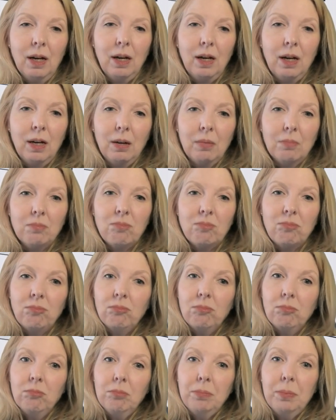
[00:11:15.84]

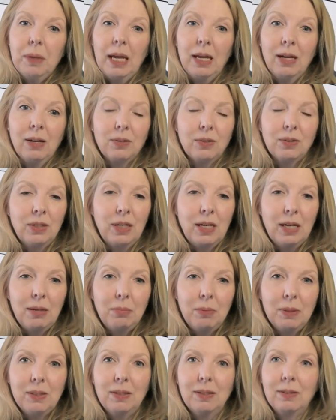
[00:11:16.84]
Pairs and
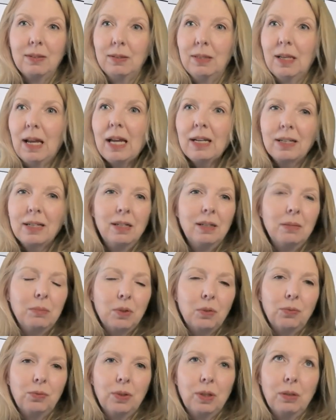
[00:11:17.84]
opposites, that
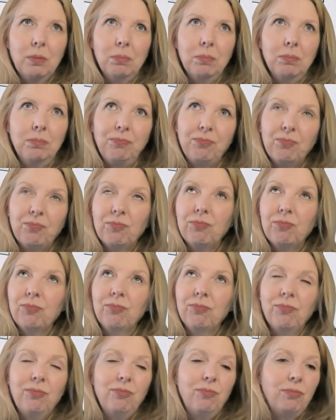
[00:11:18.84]
comes from
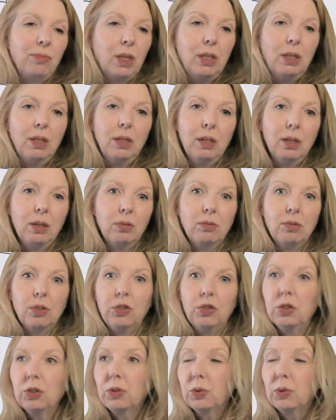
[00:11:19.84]

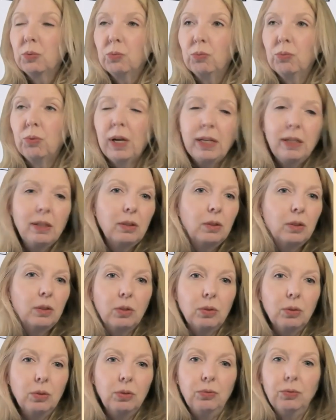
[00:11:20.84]
just
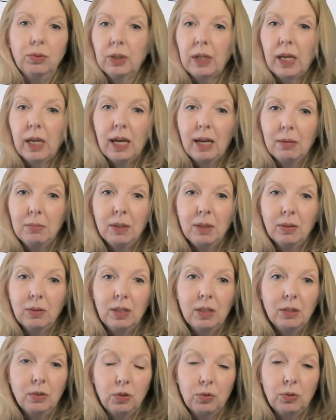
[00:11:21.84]
regular old
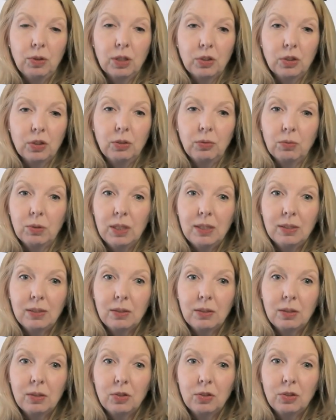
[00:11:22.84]
vocabulary instruction
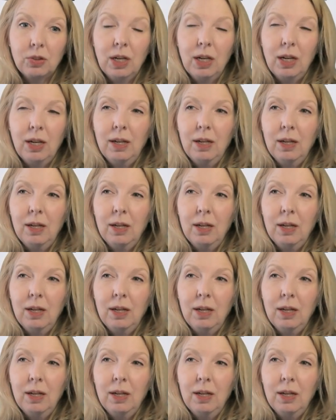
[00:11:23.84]
research